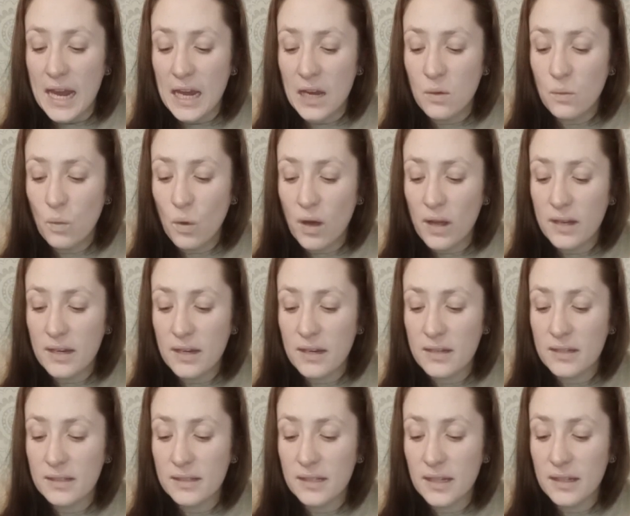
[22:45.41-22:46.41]
In one,
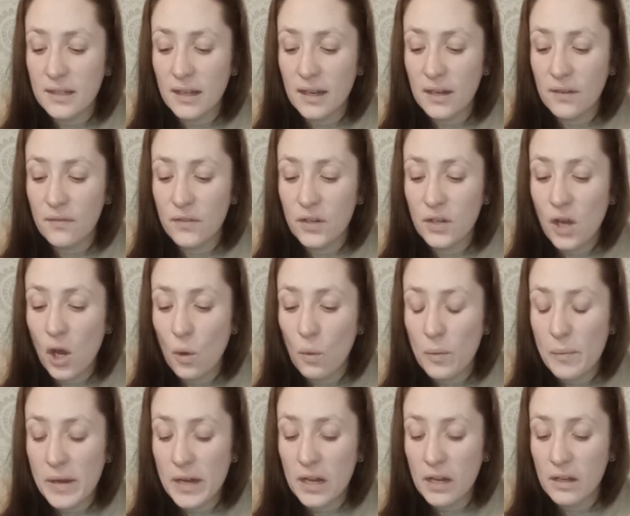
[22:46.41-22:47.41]
it is said that if you go
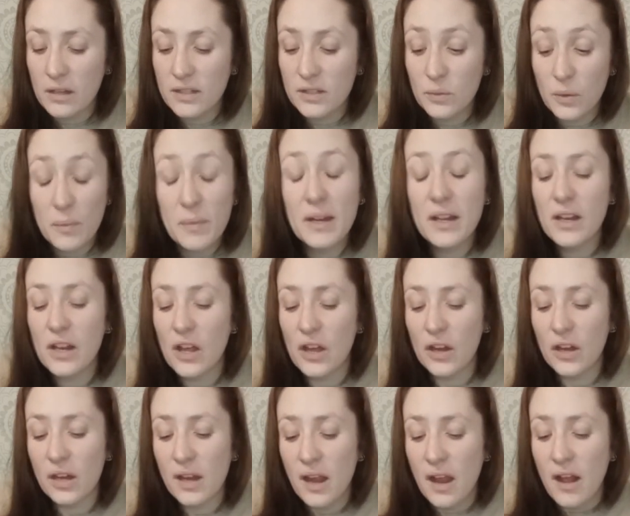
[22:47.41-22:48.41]
swimming, swimming
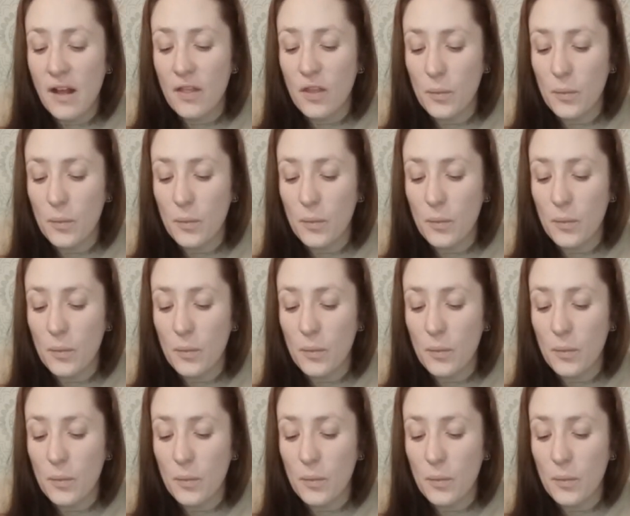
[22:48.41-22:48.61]
alone,